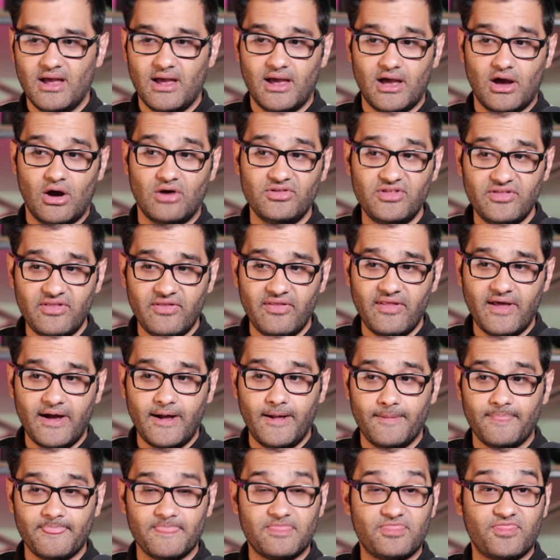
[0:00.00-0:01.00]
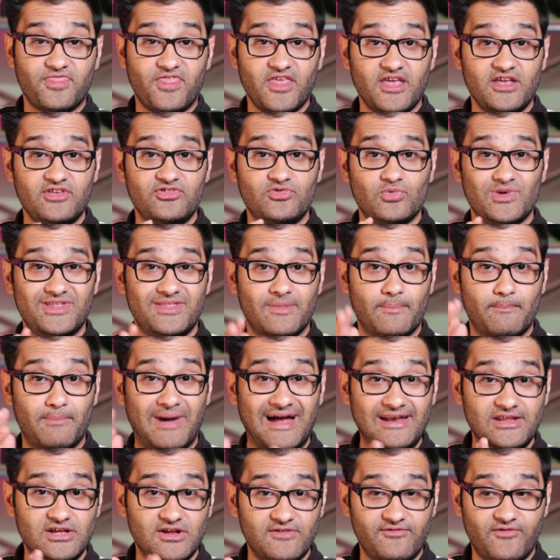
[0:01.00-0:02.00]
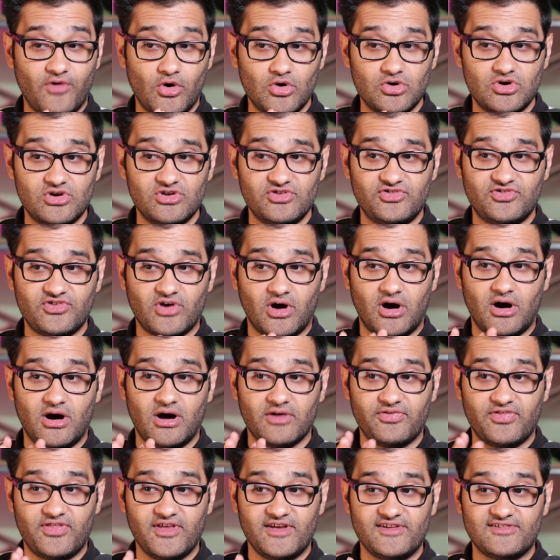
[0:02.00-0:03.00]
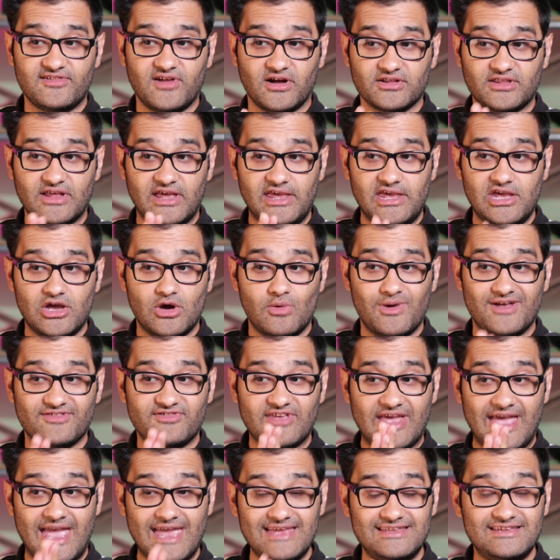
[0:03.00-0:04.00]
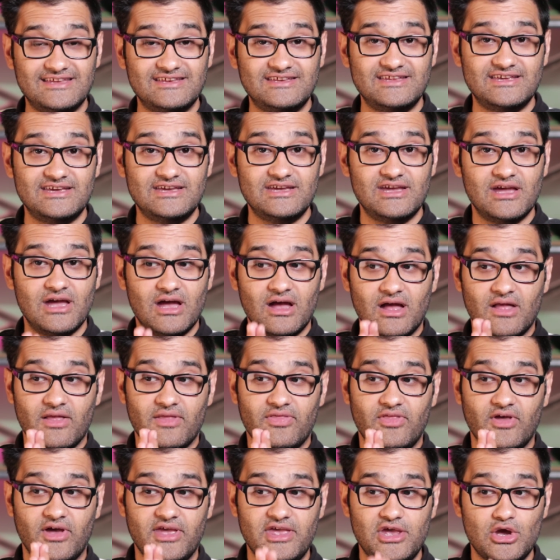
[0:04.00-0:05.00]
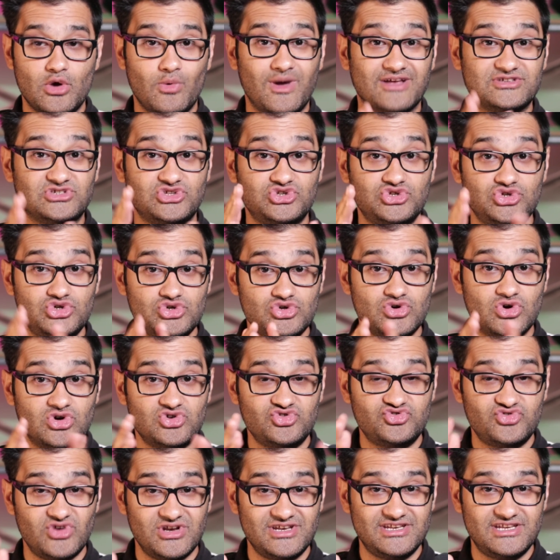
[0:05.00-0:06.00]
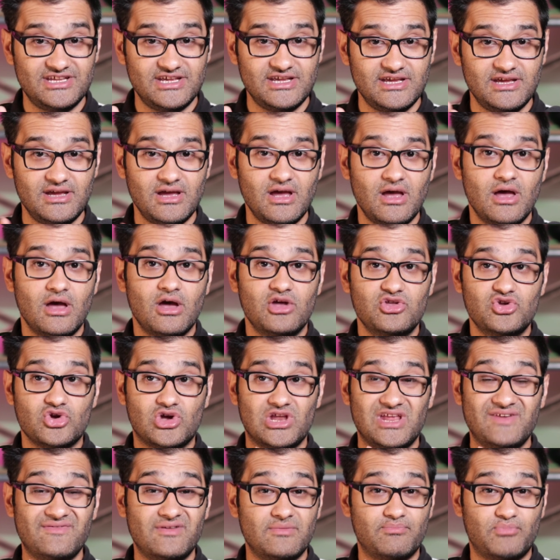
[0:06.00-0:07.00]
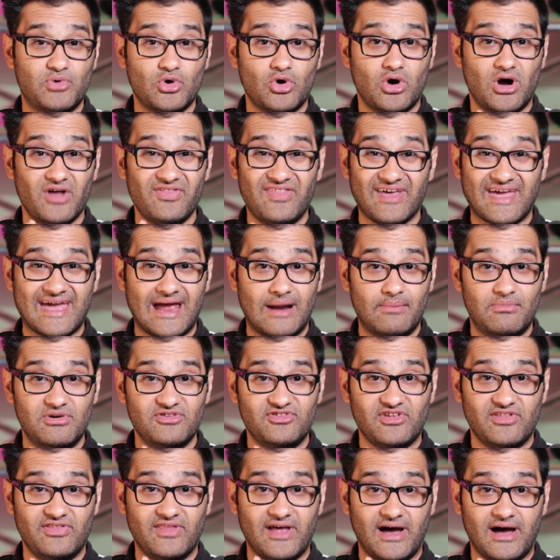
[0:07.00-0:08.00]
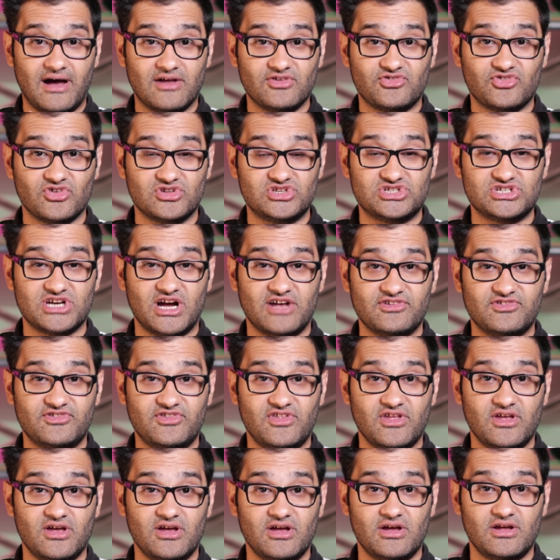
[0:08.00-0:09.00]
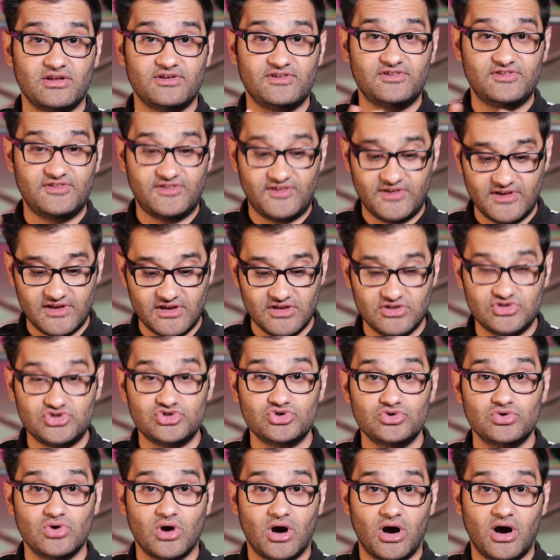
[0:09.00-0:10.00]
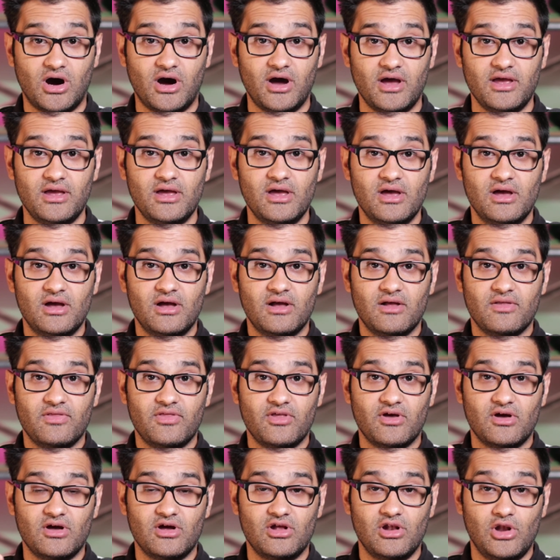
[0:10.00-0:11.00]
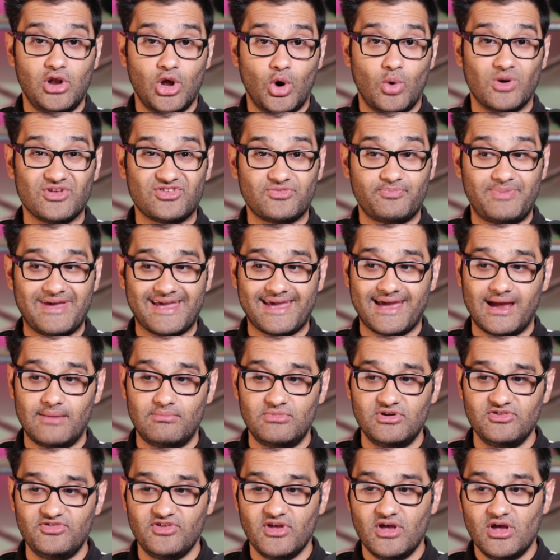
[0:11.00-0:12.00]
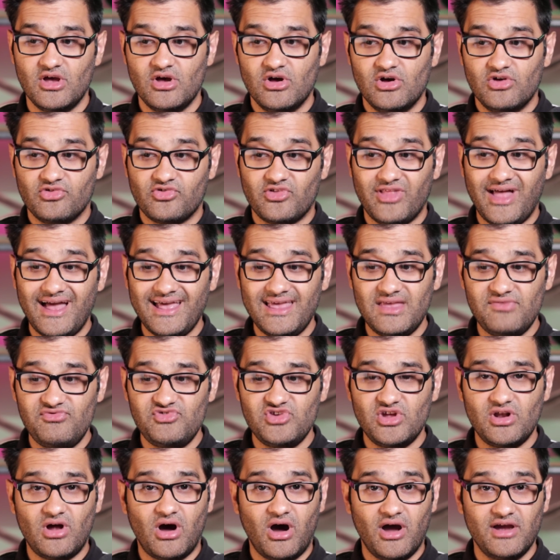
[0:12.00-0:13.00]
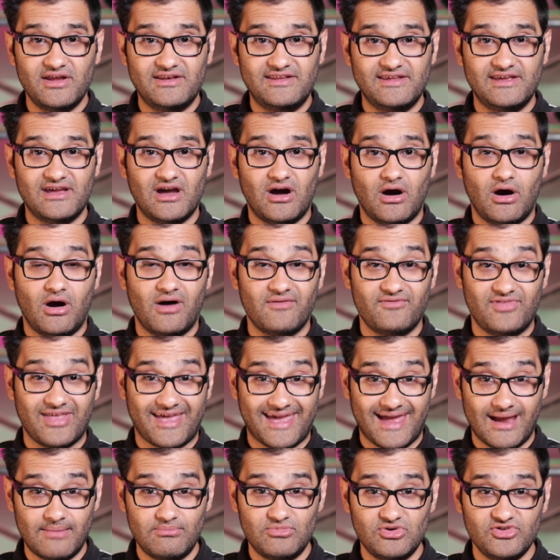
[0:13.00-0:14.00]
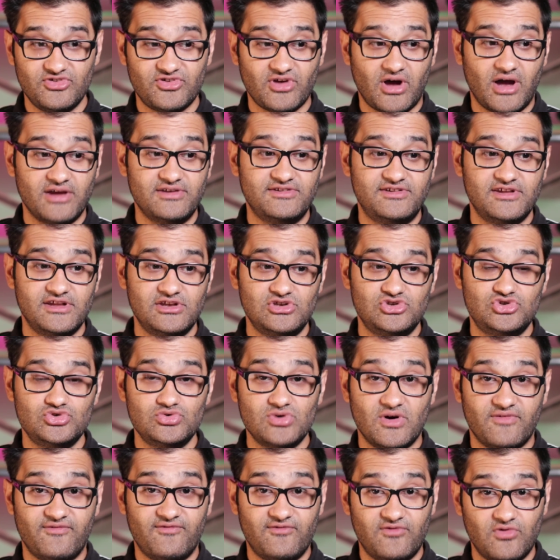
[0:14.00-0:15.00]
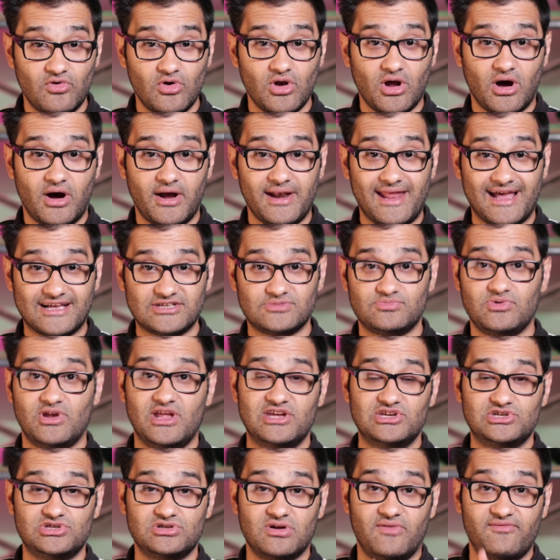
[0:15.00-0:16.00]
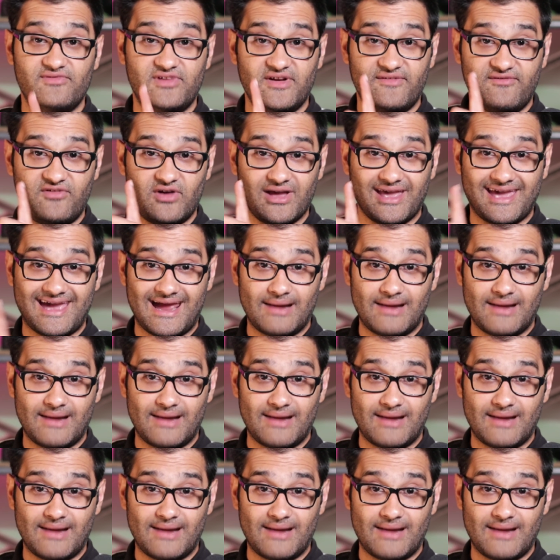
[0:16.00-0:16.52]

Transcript: Other than that, things with manual focus are things like the EOS 80D, the EOS 200D. You can even put other cameras in that, such as the T2i, the lower spec cameras. So that gives you an idea of the cameras. I did do a full-on explanation of different